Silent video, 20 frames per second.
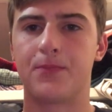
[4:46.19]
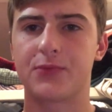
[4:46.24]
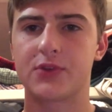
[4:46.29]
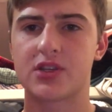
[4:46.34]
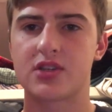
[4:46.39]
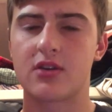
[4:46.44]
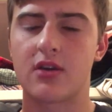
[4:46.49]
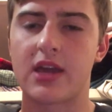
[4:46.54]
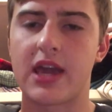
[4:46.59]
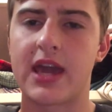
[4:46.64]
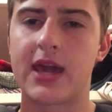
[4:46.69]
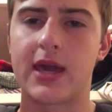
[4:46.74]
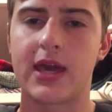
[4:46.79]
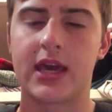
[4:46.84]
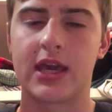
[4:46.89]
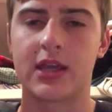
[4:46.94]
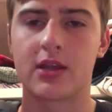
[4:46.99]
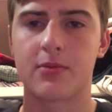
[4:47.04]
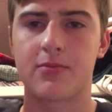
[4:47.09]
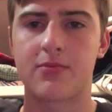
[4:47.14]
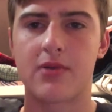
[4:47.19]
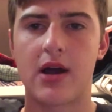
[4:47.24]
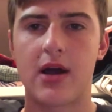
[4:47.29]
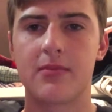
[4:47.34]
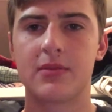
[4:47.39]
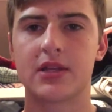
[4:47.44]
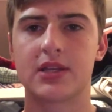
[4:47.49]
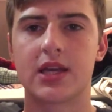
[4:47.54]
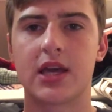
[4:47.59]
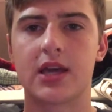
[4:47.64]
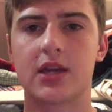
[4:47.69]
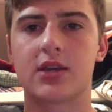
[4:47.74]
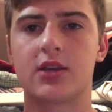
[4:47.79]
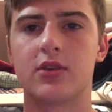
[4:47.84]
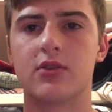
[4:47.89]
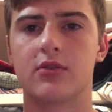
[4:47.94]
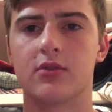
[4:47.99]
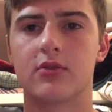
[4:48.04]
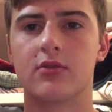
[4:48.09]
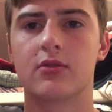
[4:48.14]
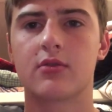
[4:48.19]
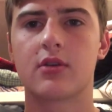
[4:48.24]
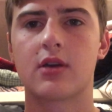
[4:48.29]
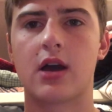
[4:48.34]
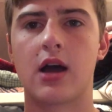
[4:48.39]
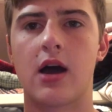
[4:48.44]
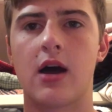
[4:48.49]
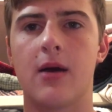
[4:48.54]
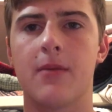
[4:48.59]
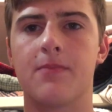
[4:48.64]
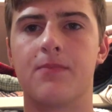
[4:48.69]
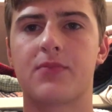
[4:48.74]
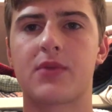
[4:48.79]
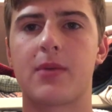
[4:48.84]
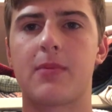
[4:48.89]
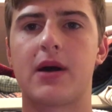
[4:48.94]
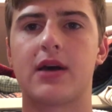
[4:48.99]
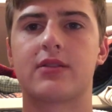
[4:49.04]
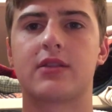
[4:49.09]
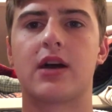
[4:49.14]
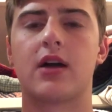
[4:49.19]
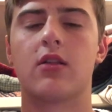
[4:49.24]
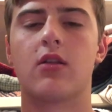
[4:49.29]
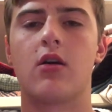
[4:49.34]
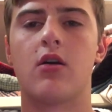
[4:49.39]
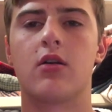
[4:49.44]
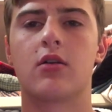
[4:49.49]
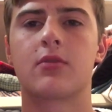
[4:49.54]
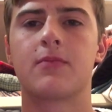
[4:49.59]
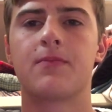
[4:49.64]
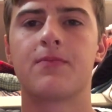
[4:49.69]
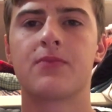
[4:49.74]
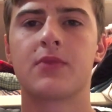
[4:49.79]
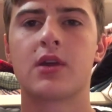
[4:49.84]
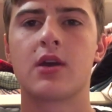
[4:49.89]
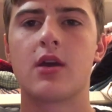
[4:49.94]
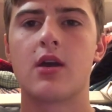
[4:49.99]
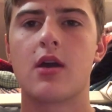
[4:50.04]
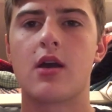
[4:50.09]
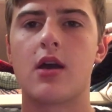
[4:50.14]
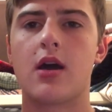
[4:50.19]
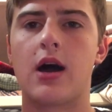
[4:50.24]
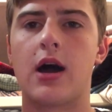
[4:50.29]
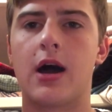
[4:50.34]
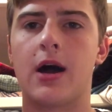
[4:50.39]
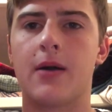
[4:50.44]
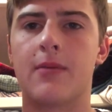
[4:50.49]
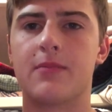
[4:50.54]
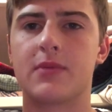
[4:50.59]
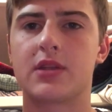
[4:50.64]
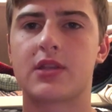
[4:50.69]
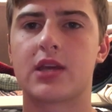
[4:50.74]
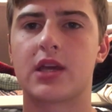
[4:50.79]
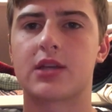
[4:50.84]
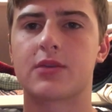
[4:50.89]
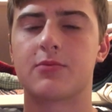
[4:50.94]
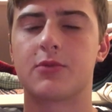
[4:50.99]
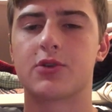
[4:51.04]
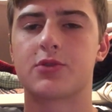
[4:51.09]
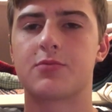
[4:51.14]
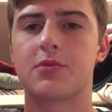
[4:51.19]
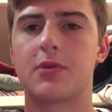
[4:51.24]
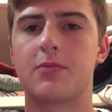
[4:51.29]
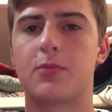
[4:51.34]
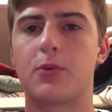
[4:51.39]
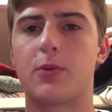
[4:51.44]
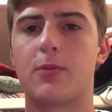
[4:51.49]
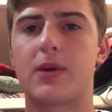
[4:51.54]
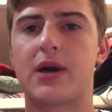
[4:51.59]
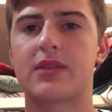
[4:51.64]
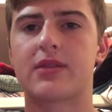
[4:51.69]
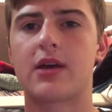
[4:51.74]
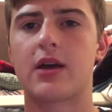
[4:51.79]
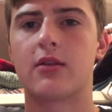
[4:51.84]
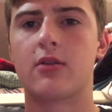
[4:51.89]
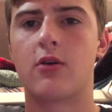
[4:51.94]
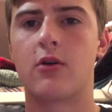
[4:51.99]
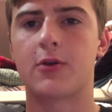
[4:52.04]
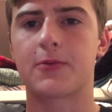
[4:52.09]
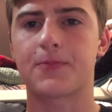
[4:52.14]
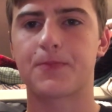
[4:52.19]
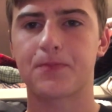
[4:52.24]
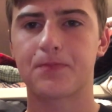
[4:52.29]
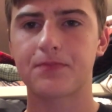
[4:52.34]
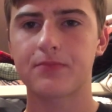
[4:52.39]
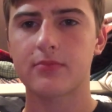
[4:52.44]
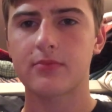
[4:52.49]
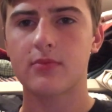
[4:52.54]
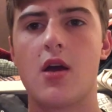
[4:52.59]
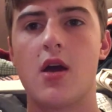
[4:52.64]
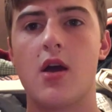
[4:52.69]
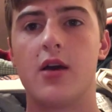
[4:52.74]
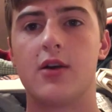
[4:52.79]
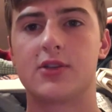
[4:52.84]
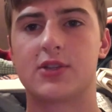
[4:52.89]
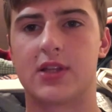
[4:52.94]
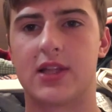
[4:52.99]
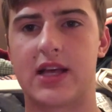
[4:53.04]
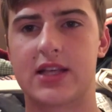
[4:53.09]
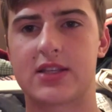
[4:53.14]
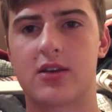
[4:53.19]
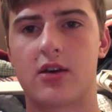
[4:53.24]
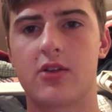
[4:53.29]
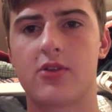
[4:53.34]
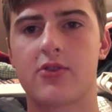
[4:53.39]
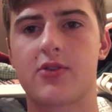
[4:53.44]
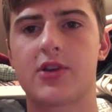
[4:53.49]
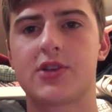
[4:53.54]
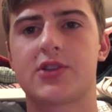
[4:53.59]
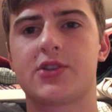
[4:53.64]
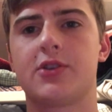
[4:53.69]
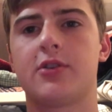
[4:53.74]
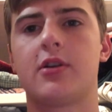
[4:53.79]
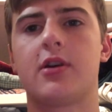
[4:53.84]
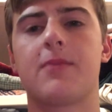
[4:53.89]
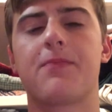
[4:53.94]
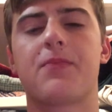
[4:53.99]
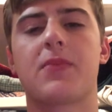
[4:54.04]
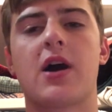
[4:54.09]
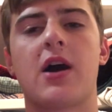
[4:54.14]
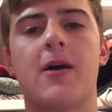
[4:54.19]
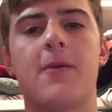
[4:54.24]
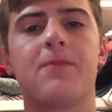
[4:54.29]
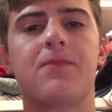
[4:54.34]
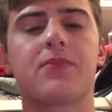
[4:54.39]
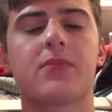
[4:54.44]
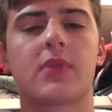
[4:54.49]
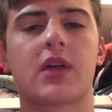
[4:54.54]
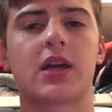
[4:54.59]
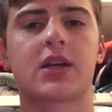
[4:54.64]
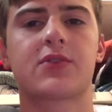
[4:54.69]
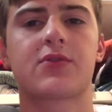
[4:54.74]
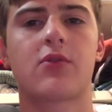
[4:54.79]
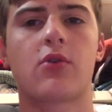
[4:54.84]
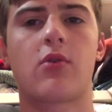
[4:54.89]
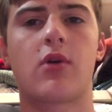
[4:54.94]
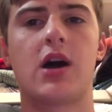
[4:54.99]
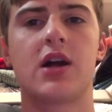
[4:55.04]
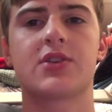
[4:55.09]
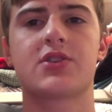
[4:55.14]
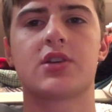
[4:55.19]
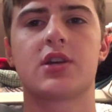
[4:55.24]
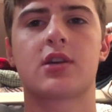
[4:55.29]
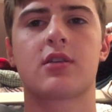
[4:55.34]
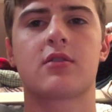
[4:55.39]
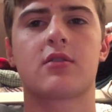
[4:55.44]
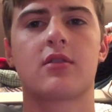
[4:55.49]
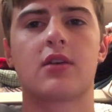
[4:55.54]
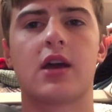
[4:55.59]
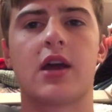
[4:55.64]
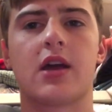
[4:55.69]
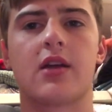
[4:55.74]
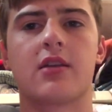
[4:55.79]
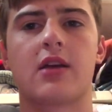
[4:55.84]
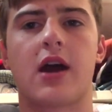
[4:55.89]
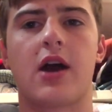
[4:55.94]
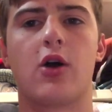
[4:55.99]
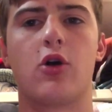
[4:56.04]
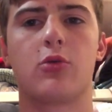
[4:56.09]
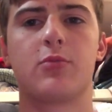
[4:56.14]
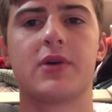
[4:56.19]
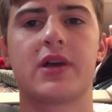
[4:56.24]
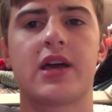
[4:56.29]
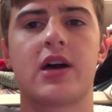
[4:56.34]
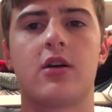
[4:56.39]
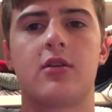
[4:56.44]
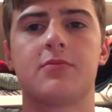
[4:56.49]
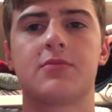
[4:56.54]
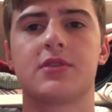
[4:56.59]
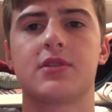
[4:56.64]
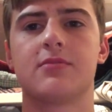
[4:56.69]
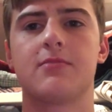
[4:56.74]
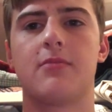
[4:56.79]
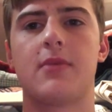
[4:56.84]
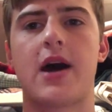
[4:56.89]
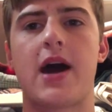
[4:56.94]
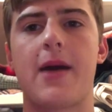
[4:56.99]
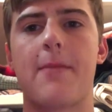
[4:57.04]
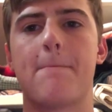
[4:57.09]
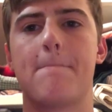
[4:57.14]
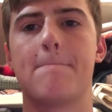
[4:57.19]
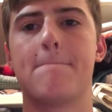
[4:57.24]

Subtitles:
so it'll probably take you about that long. It takes most people about that long. So that's all there is to it. Thanks for watching, and I hope it helps. Bye.